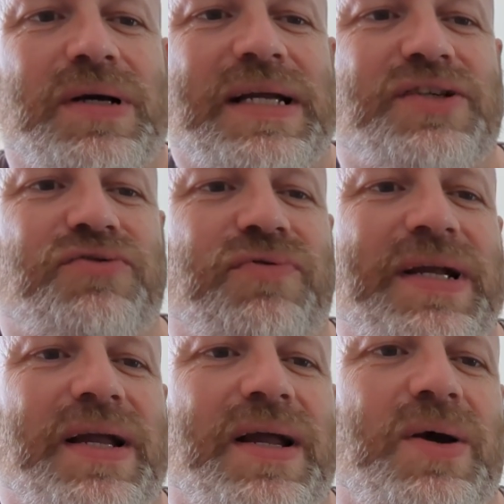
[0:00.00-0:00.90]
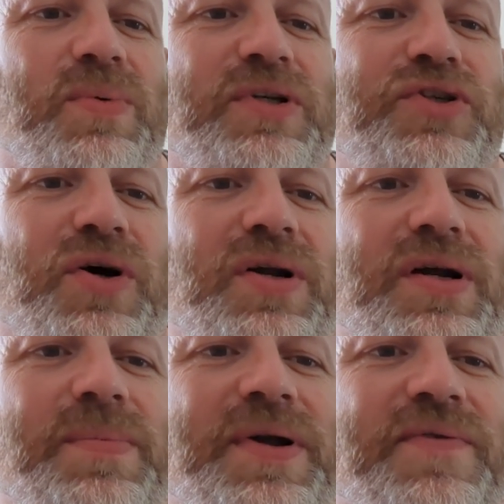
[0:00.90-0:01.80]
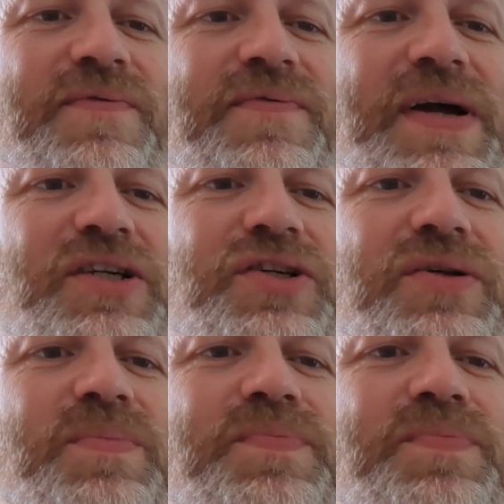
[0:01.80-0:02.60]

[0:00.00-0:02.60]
history with chocolate confection